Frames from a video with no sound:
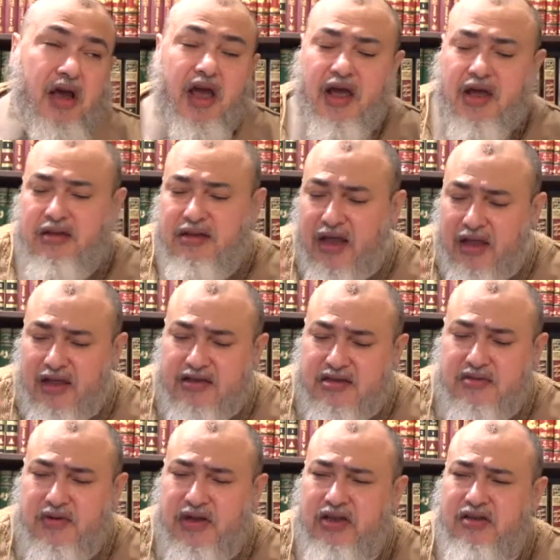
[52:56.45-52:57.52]
And that
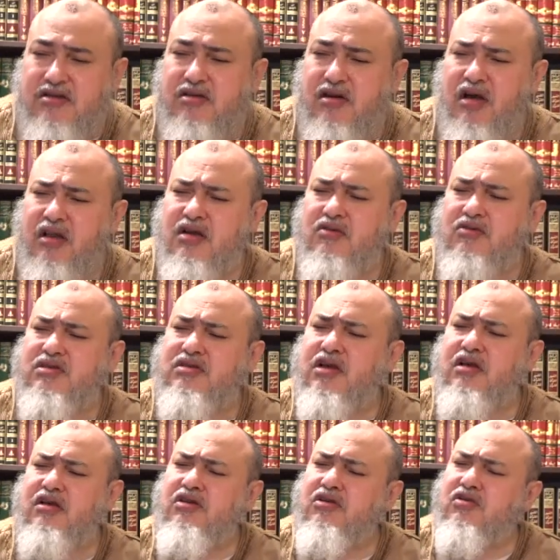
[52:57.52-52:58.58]
Israeli scholar was
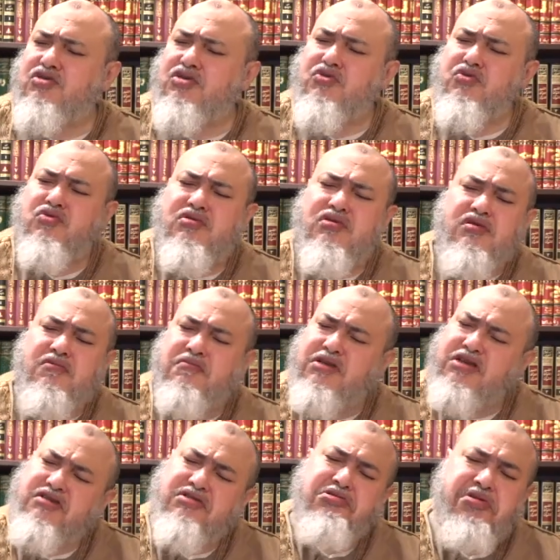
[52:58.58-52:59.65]
saying, you know, Jerusalem
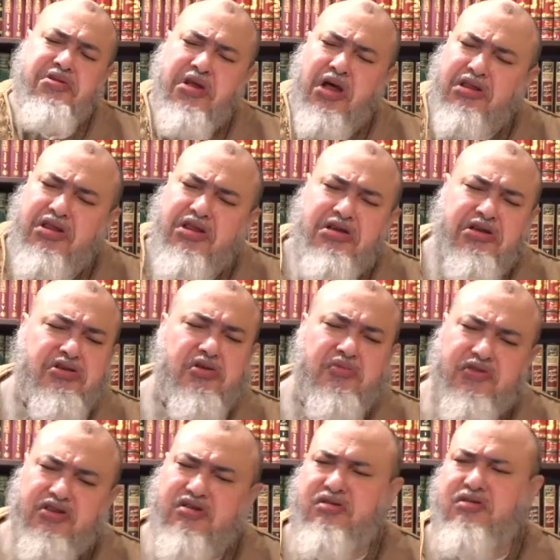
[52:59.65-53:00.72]
means nothing to
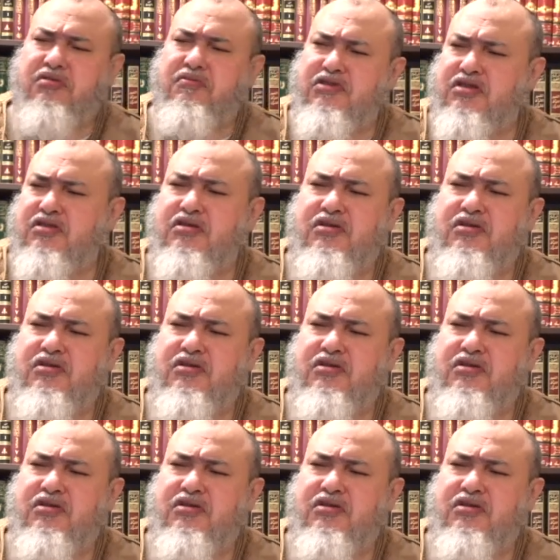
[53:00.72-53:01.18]
Muslims.